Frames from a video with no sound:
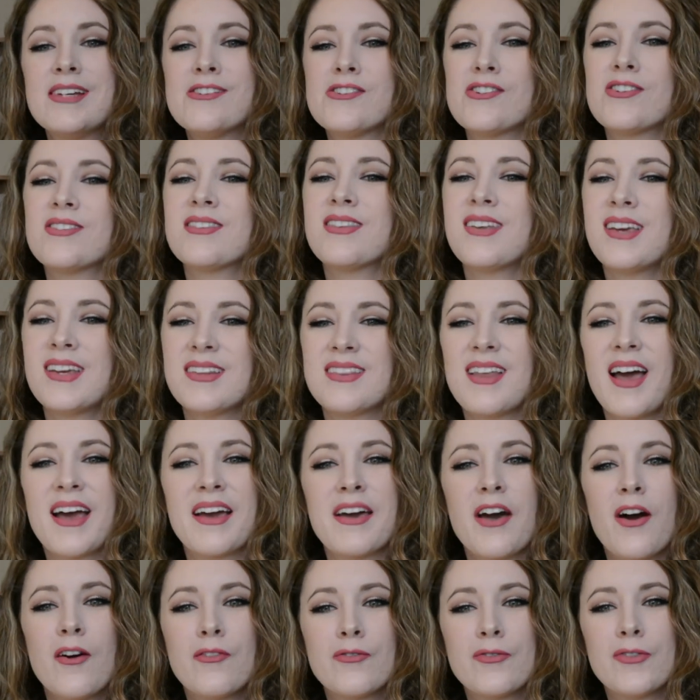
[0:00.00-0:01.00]
Just like that
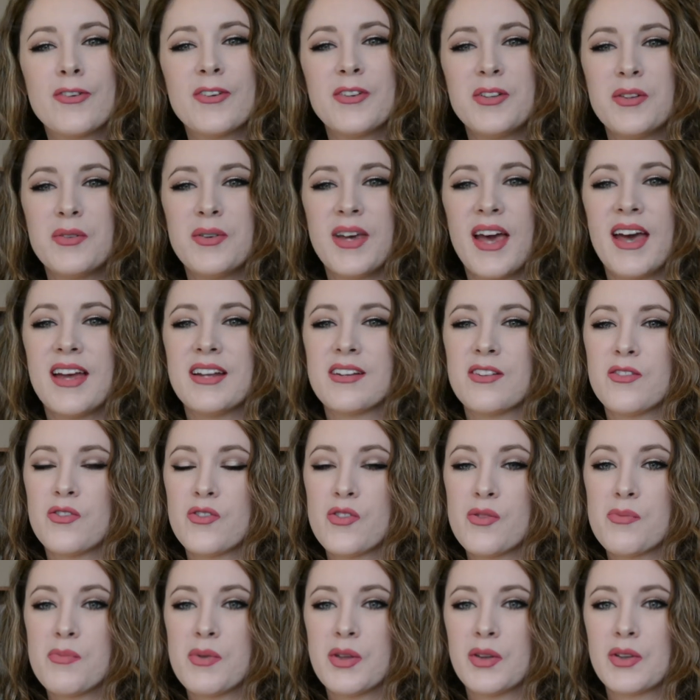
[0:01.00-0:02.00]
comfort you get in a
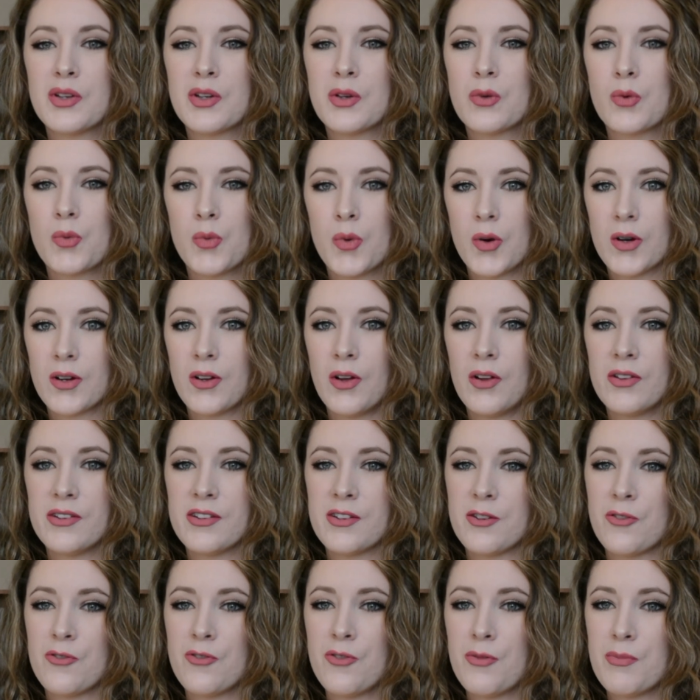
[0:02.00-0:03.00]
familiar world,
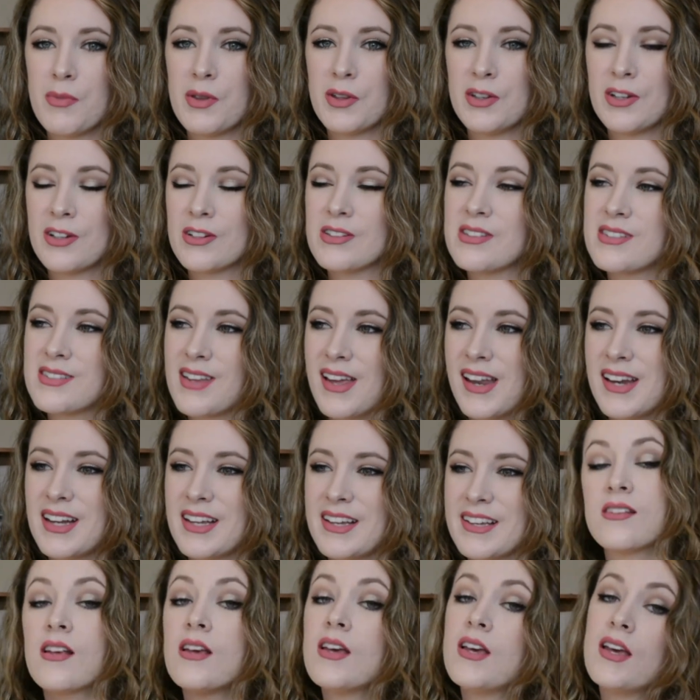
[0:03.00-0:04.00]
in a familiar
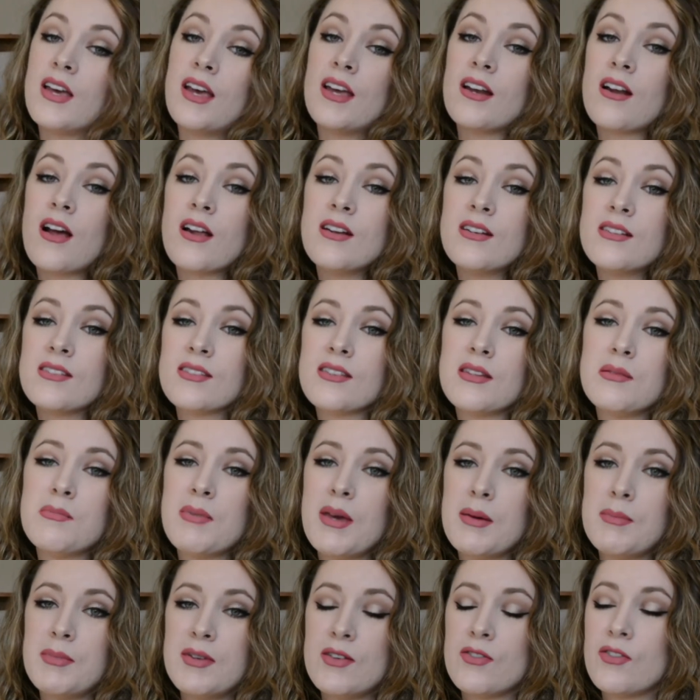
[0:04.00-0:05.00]
setting. It honestly
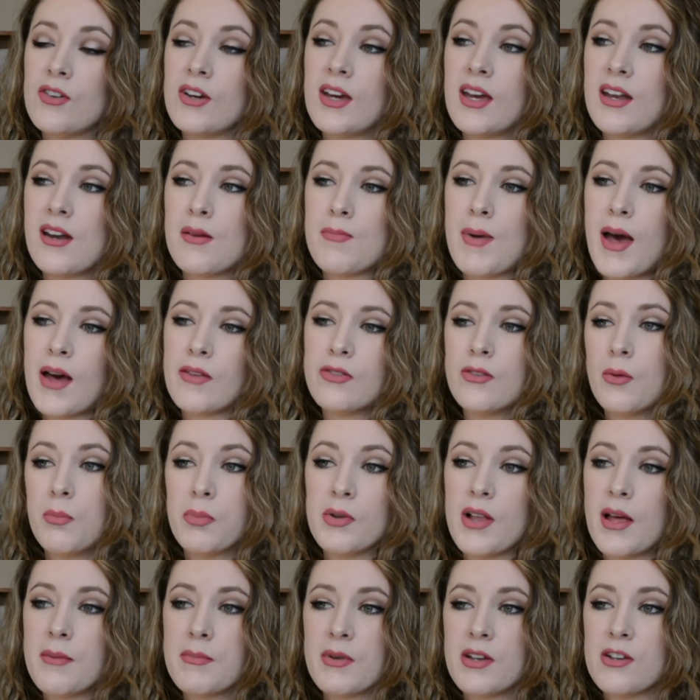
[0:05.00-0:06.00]
made me forget about the
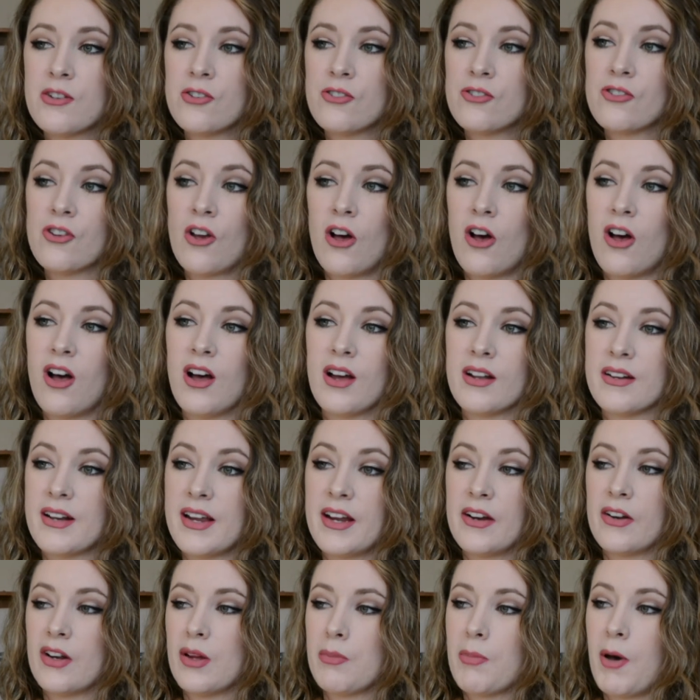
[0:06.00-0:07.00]
blemish on
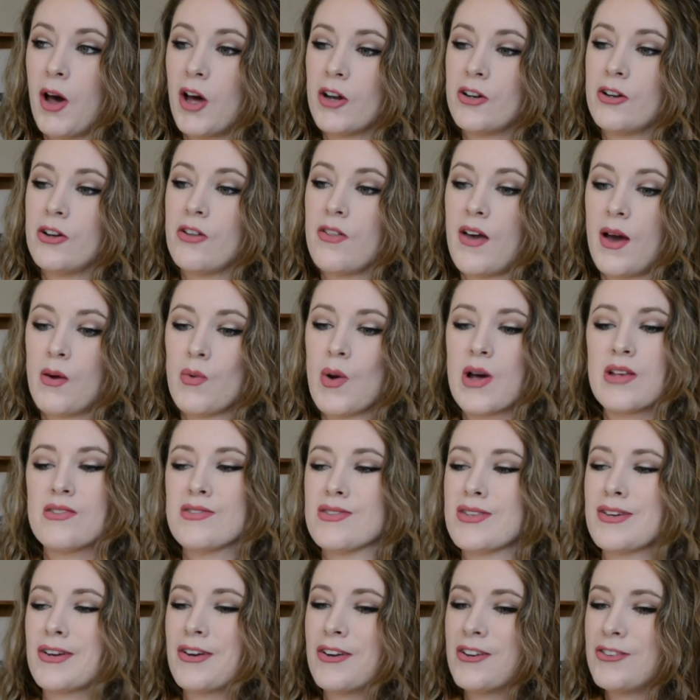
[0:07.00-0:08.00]
Harry Potter that
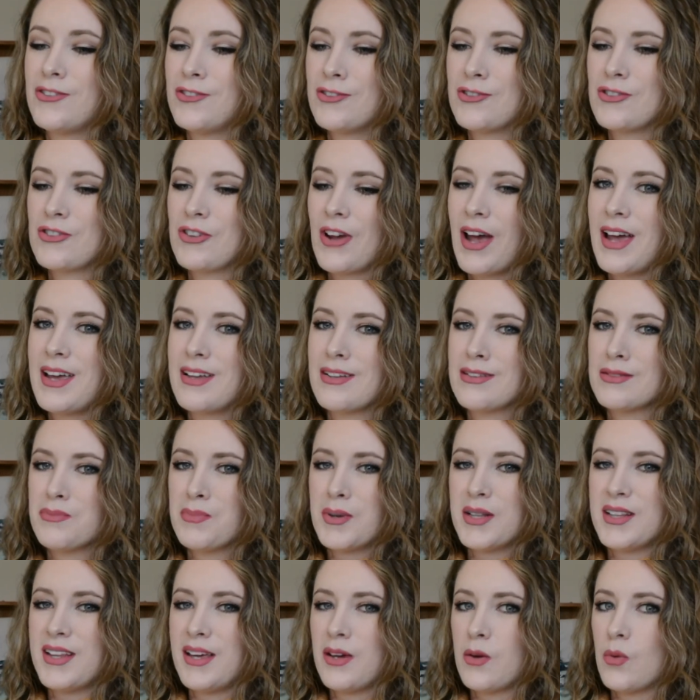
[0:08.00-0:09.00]
was the cursed child,
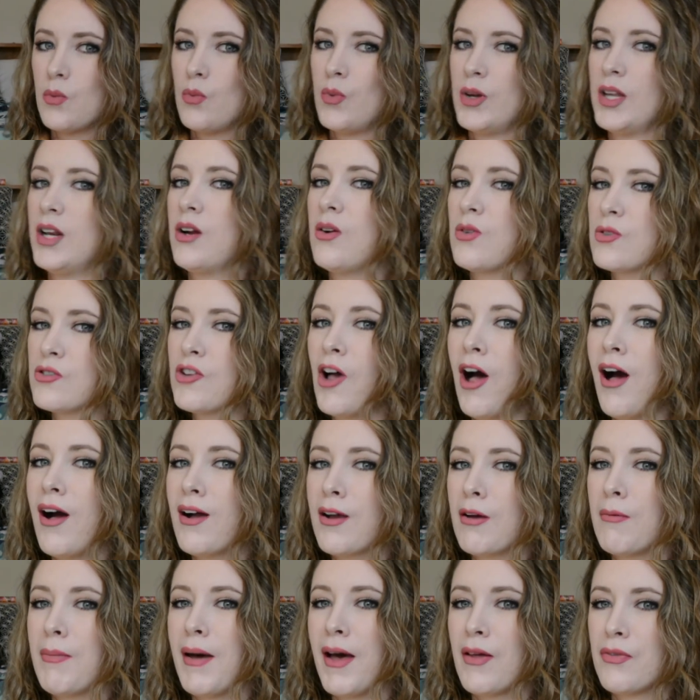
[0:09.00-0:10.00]
but like we don't
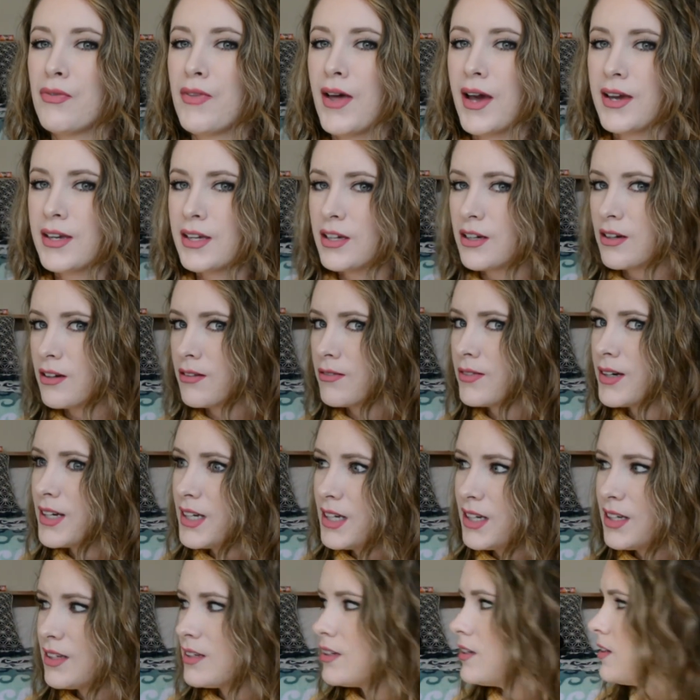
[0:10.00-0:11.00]
talk about that here,
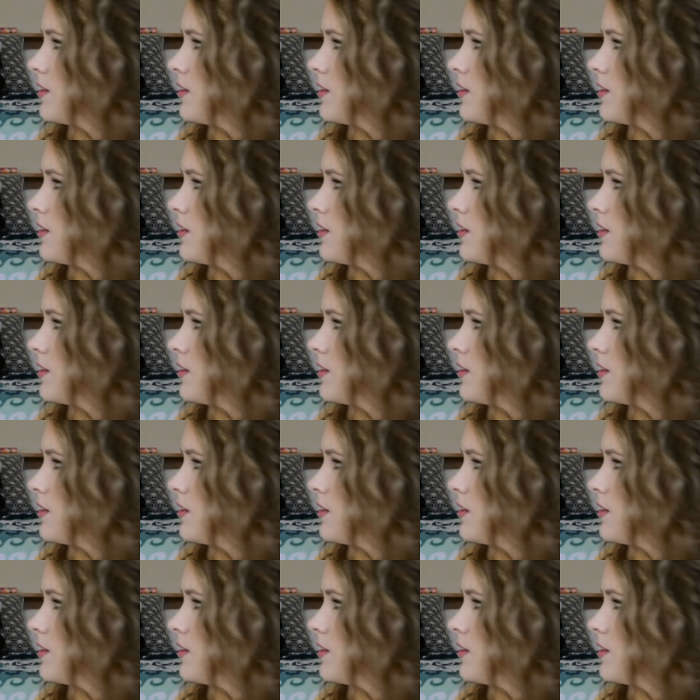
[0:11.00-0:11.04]
right?